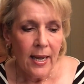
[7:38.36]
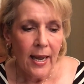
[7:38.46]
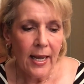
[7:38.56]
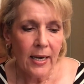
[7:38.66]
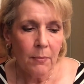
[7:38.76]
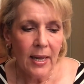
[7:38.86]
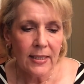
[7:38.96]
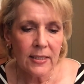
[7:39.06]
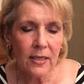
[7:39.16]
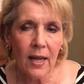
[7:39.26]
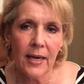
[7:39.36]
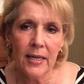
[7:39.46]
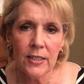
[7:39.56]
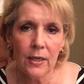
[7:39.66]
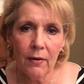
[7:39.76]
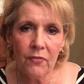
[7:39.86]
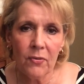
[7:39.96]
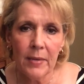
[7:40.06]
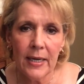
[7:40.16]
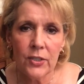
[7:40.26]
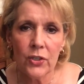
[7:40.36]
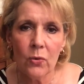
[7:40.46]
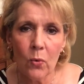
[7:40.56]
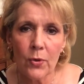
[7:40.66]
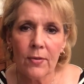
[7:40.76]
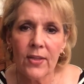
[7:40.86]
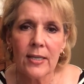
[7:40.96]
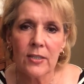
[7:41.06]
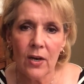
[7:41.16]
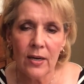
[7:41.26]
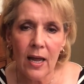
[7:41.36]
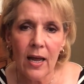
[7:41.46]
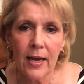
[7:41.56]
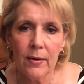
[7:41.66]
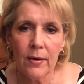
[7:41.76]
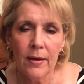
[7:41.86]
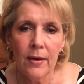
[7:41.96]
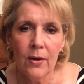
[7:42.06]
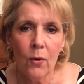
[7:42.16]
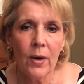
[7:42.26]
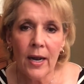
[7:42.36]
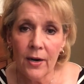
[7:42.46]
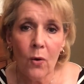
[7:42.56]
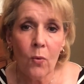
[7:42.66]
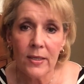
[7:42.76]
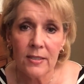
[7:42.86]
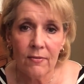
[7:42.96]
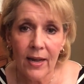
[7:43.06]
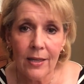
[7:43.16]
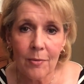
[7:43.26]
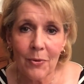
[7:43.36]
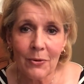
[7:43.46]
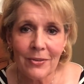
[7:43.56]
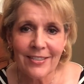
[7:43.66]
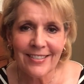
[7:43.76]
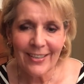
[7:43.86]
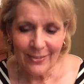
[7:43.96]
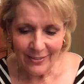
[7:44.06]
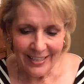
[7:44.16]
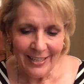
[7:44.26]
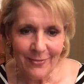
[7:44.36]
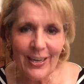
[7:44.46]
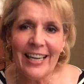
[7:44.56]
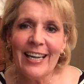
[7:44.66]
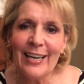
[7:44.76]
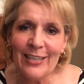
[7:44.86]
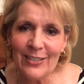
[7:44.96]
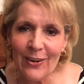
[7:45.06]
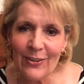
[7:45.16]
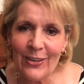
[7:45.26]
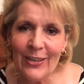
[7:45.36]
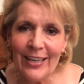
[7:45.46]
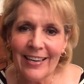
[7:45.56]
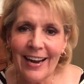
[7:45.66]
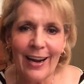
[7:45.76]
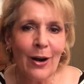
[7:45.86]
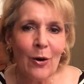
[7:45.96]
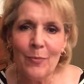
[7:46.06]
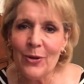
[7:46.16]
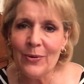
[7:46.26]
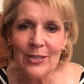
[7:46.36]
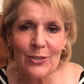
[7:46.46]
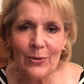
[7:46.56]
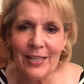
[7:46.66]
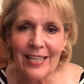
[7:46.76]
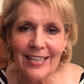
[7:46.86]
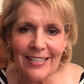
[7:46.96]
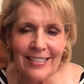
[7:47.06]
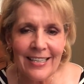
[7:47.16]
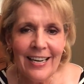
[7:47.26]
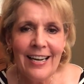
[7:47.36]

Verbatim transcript: and it makes it a lot easier for me to order things online when I know what's available. So anyway, it is all good. I hope you enjoyed this.